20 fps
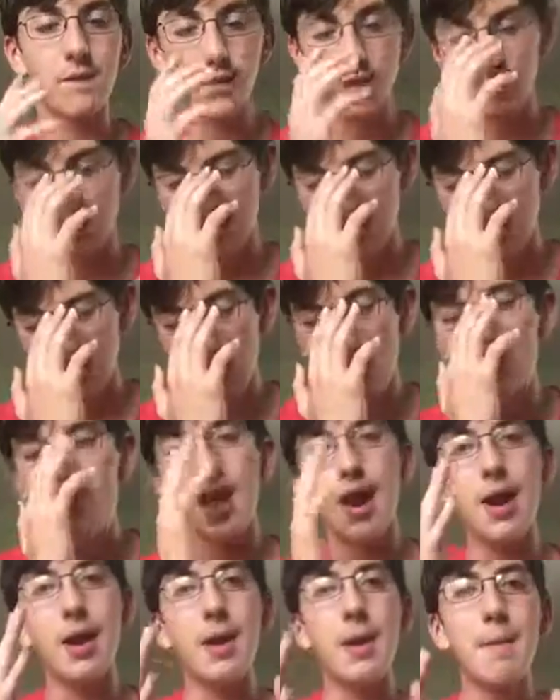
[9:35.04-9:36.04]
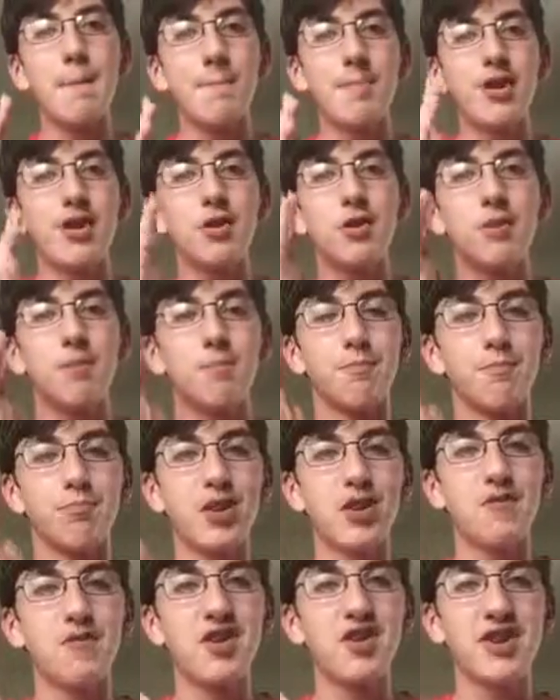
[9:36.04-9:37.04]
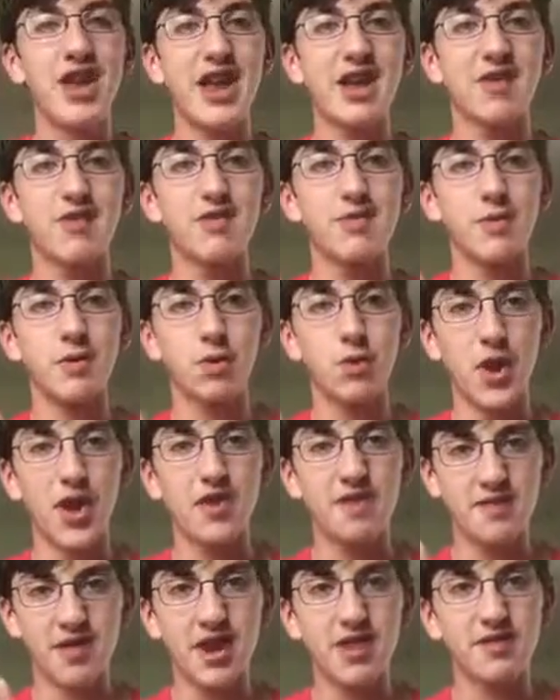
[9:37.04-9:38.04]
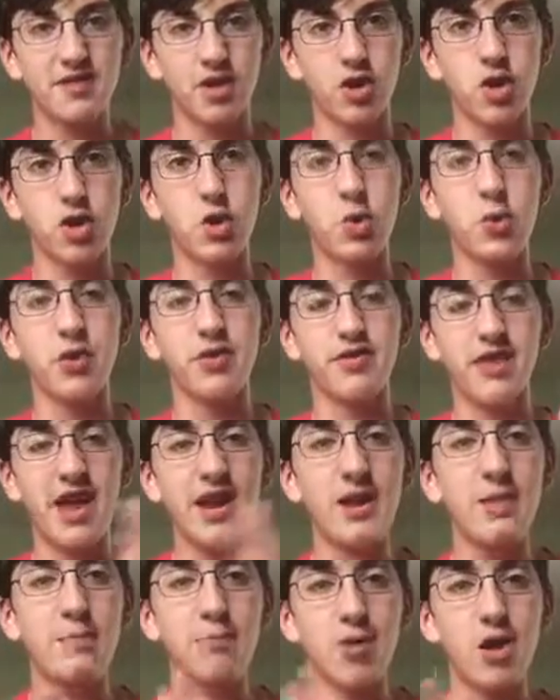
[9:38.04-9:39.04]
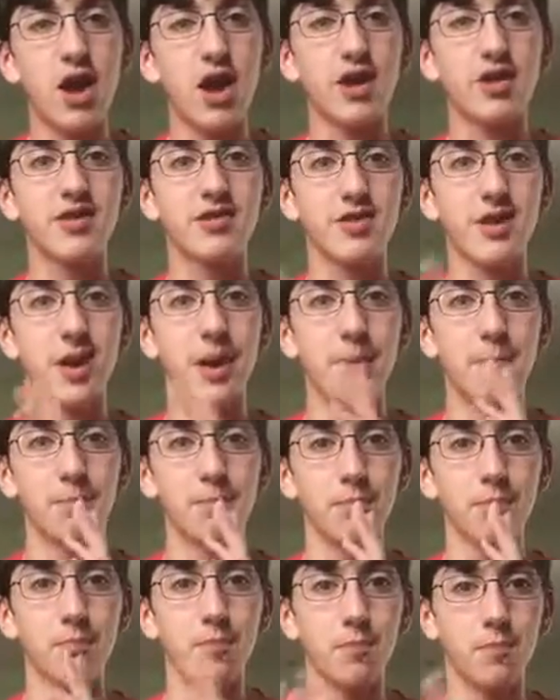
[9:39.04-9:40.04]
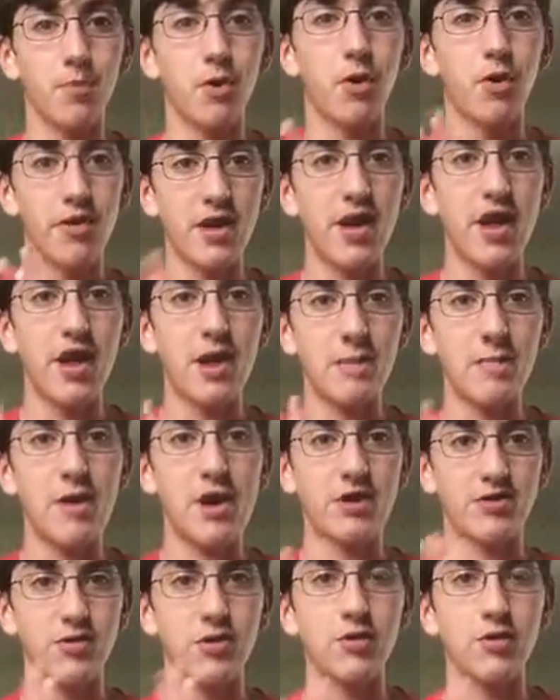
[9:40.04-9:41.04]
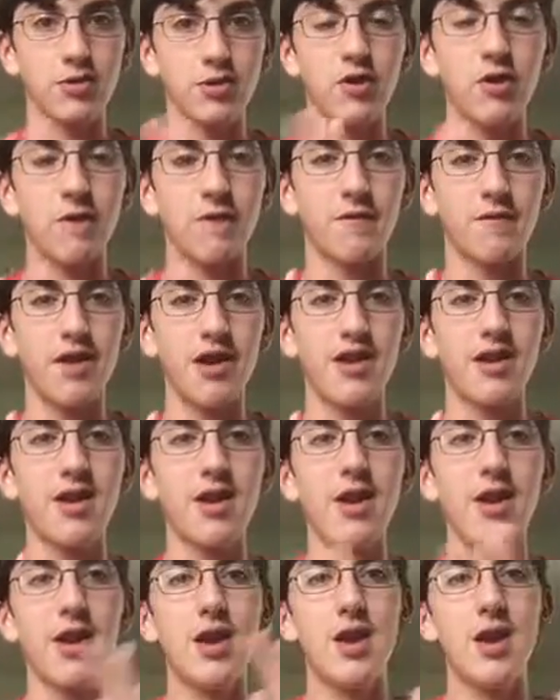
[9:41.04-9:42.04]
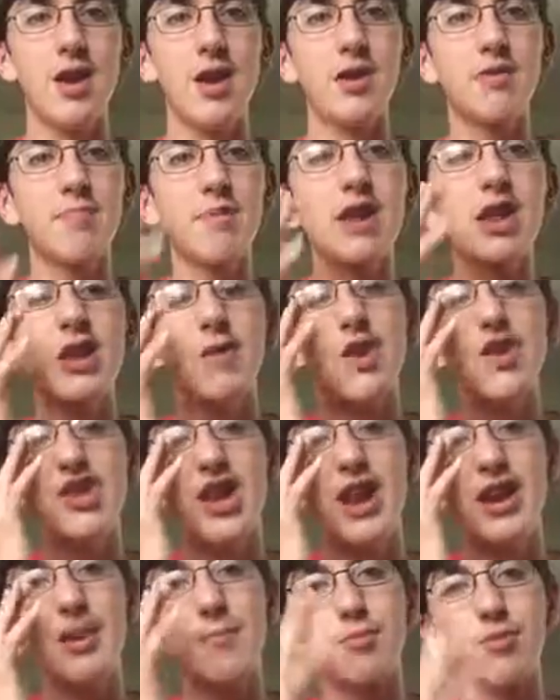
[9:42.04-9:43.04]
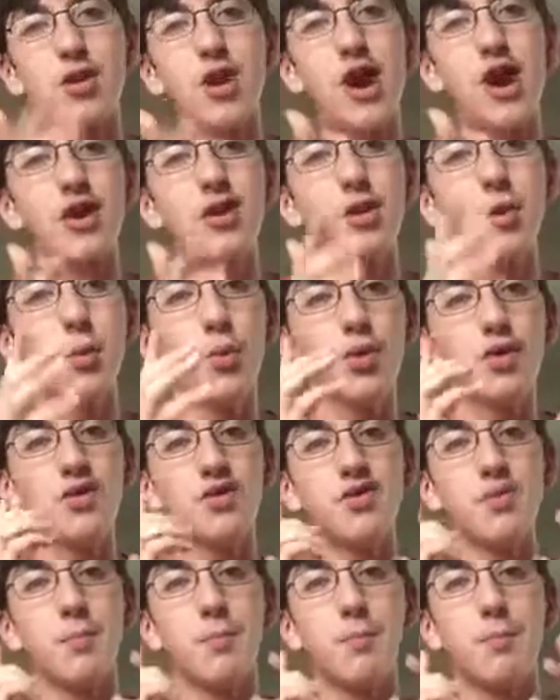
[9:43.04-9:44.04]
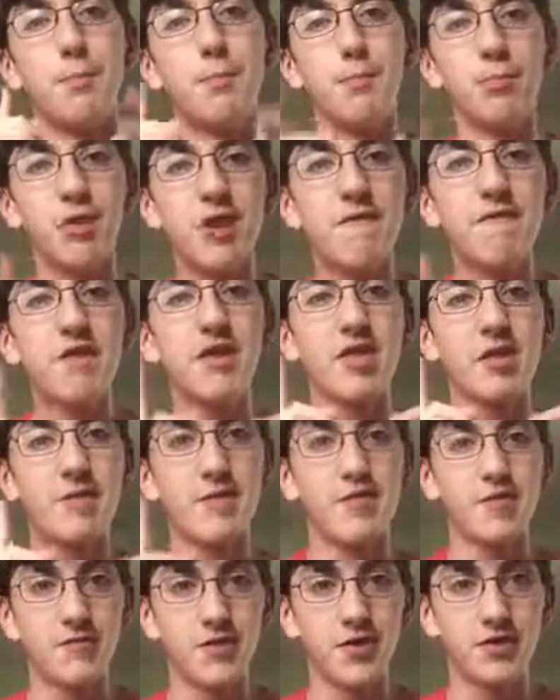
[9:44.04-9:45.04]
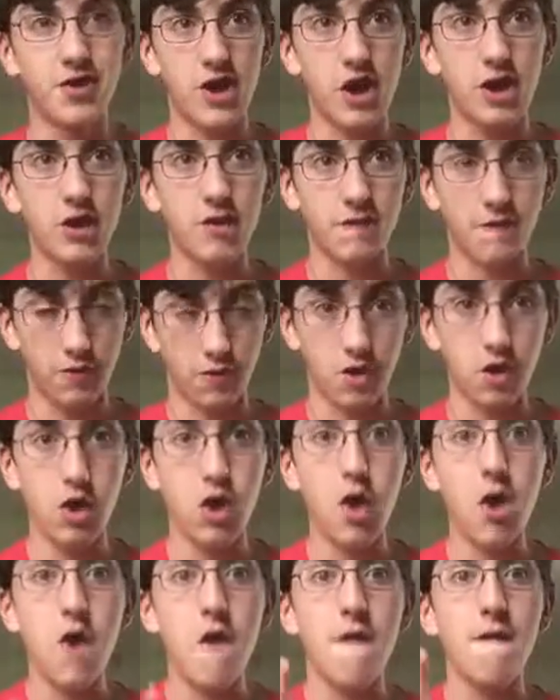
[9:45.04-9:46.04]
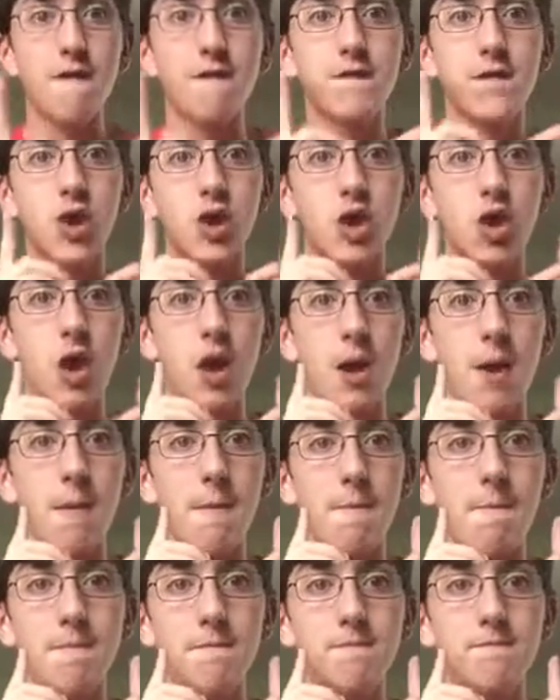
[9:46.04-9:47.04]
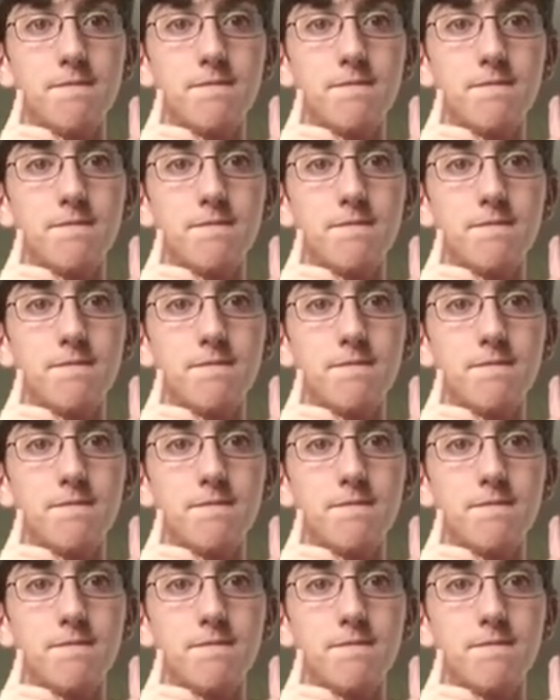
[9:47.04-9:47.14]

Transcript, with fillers: what is it? Oh yeah, Peter briefly dates Gwen Stacy, who was Eddie Brock's um, old Eddie Brock's old girlfriend. Speaking of which, Eddie Brock was briefly the ph photographer for um,